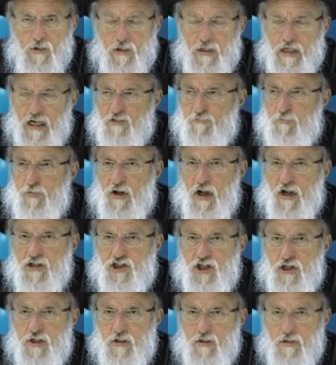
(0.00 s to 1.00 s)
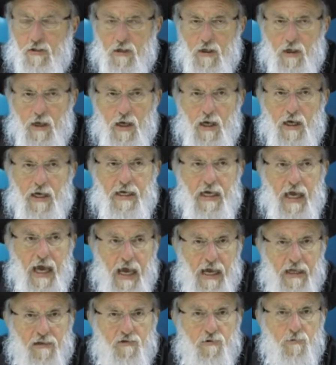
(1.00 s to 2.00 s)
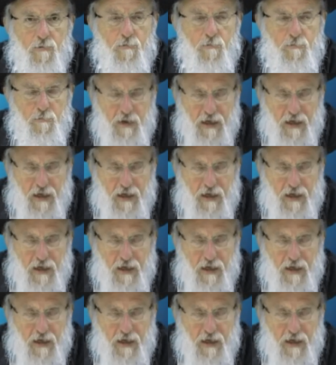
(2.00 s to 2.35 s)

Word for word: he has production. He can't